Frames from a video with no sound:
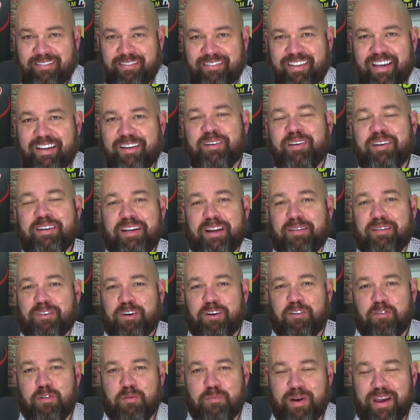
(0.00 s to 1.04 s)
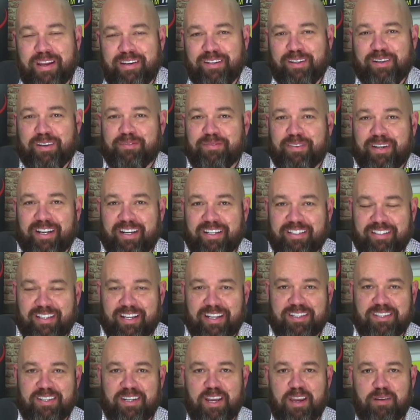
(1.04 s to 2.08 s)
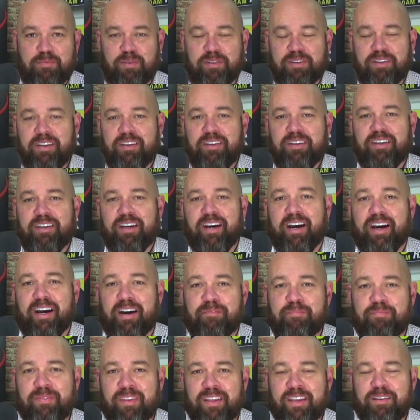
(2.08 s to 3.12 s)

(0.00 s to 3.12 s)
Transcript: I know, not very romantic on Valentine's Day, but um,